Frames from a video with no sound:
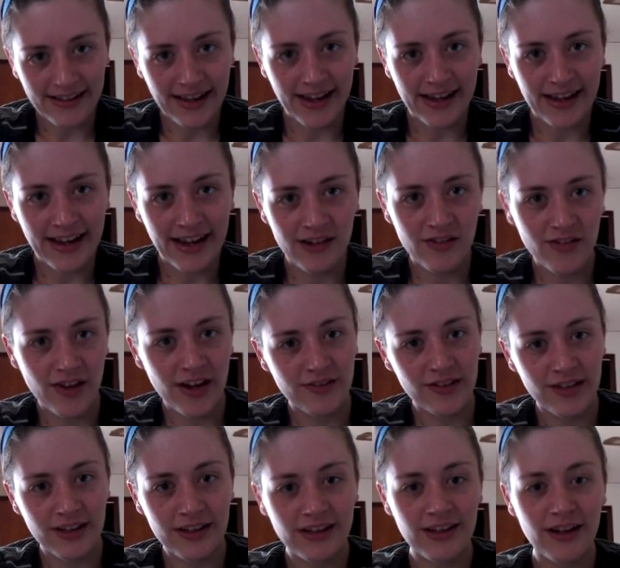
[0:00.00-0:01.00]
I kind of have
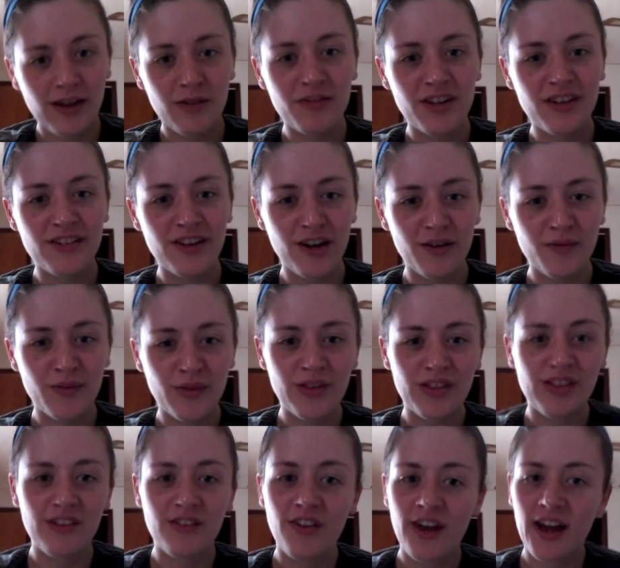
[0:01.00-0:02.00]
to come to terms
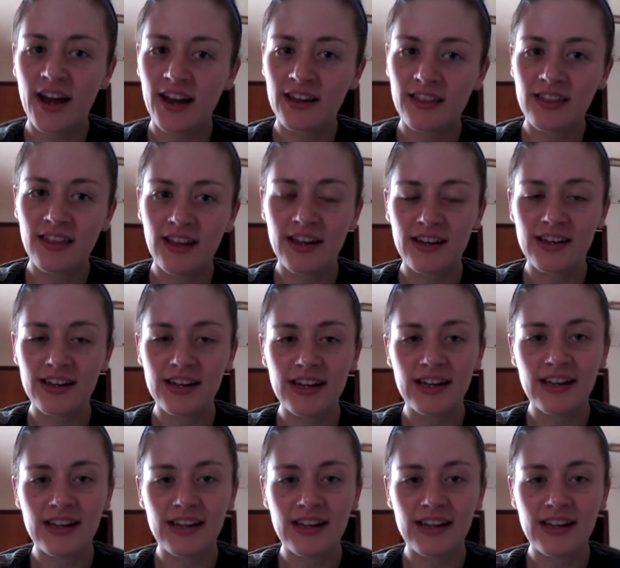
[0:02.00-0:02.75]
with the fact that